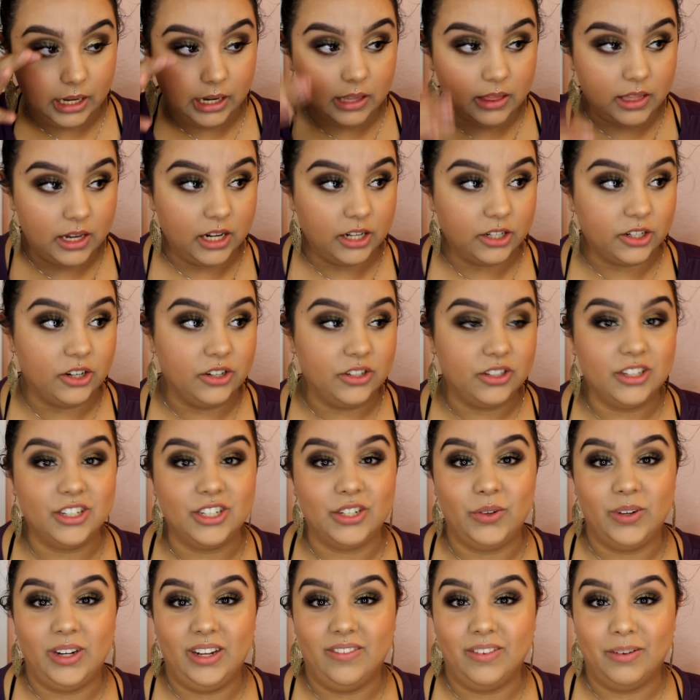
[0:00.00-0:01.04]
and then it turns into
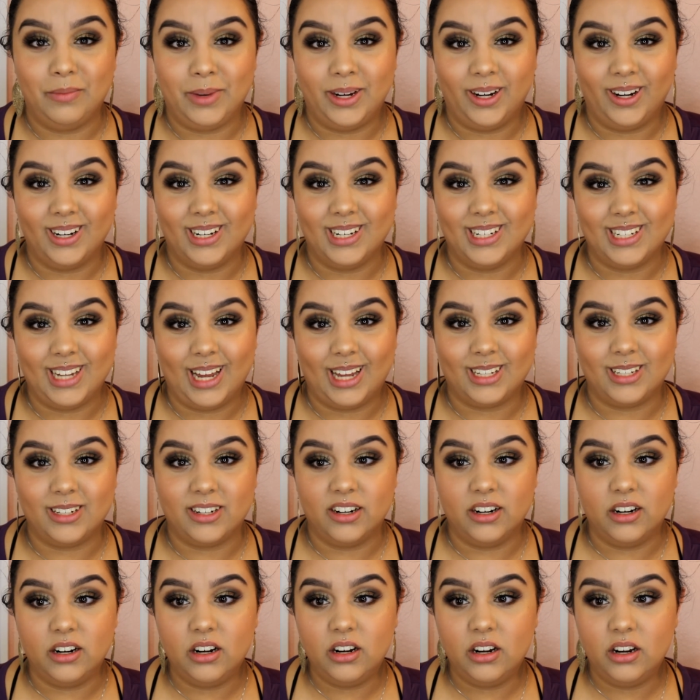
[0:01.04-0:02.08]
an even bigger
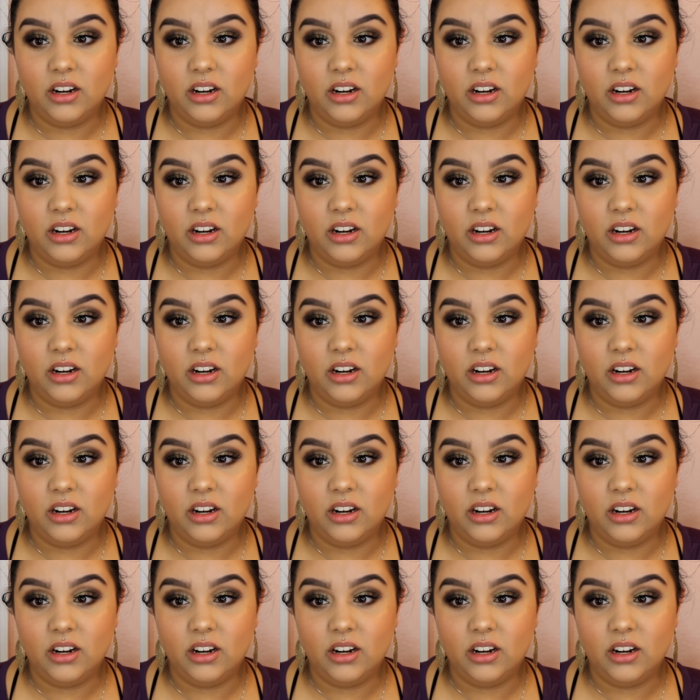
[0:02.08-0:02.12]
disaster?